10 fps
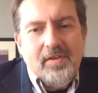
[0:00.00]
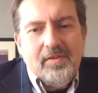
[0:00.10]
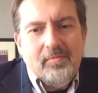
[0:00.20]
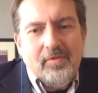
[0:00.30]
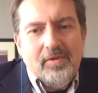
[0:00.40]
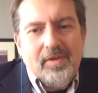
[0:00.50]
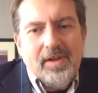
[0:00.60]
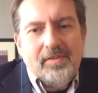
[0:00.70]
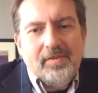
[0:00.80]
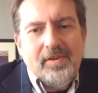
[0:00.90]
the more
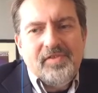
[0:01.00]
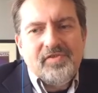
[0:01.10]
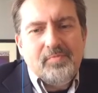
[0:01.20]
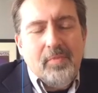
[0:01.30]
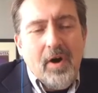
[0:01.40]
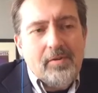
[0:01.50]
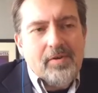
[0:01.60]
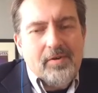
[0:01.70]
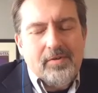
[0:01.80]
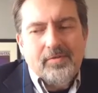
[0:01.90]
likely
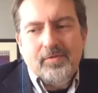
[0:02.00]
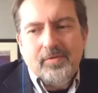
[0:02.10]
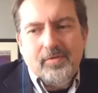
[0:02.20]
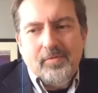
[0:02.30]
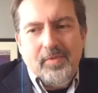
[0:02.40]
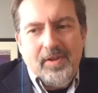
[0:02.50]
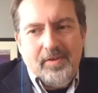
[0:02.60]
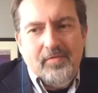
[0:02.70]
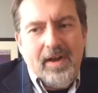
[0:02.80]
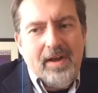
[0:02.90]
smaller local
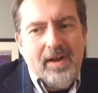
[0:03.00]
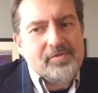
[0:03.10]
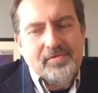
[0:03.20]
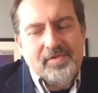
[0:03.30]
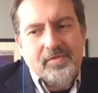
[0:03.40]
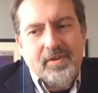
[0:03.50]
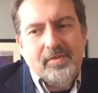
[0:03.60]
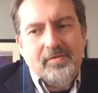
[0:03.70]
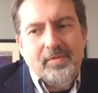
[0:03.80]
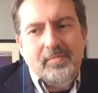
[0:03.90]
manufacturers are
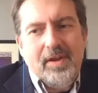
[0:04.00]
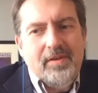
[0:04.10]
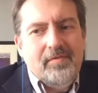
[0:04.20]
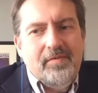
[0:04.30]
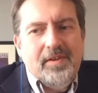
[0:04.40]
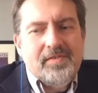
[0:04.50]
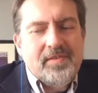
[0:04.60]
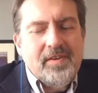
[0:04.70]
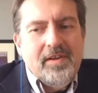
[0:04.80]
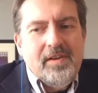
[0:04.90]
likely to benefit.
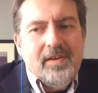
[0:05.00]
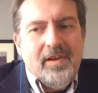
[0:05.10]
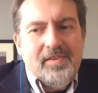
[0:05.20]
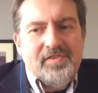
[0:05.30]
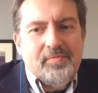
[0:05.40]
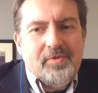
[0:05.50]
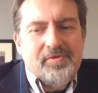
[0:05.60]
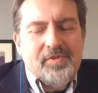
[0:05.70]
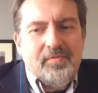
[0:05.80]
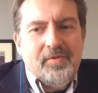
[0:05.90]
I
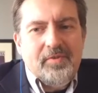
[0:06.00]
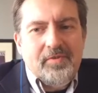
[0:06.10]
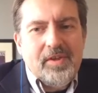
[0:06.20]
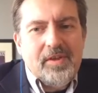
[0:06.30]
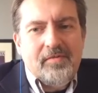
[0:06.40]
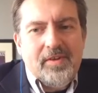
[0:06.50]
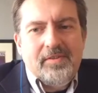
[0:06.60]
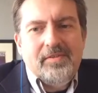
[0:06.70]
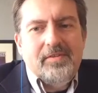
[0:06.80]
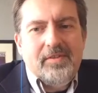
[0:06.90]
suppose if you think of it,
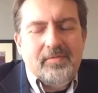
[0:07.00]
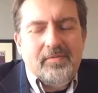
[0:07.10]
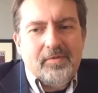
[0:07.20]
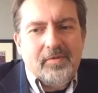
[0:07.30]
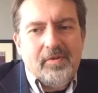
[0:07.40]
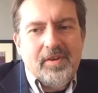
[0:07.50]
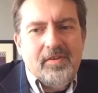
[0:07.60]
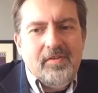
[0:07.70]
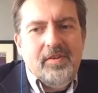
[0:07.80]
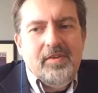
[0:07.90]
if you're going
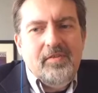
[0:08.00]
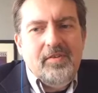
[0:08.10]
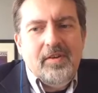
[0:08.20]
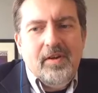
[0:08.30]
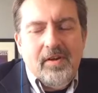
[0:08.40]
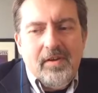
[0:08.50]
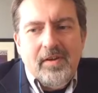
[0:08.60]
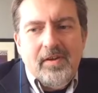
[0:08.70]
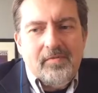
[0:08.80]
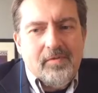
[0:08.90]
into India,
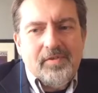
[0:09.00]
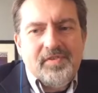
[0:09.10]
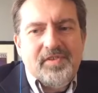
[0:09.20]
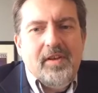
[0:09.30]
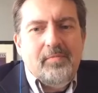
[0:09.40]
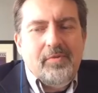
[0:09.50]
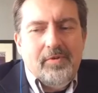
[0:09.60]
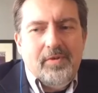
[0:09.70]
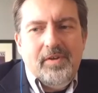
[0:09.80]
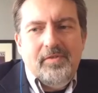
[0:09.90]
for
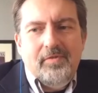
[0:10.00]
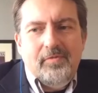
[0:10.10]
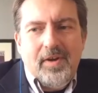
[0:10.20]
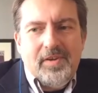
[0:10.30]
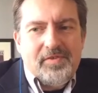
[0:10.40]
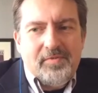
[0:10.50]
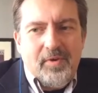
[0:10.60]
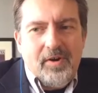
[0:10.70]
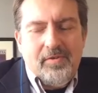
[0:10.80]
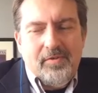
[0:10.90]
example, and you want to
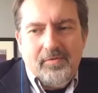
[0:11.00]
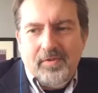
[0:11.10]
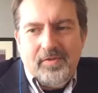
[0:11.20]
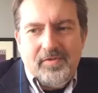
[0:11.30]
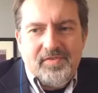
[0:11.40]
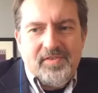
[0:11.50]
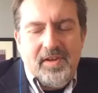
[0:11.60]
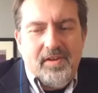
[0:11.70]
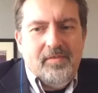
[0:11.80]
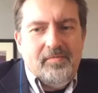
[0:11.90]
partner with,
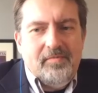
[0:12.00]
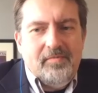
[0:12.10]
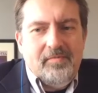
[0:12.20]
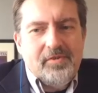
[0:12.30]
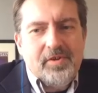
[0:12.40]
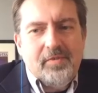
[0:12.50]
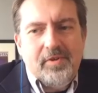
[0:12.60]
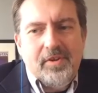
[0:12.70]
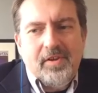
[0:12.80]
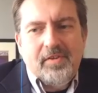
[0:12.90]
say, a very large
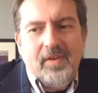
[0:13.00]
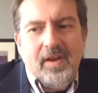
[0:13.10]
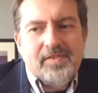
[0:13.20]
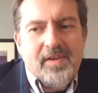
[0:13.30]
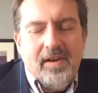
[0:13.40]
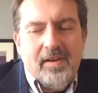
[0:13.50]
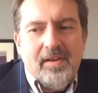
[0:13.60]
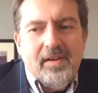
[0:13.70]
company like Tata,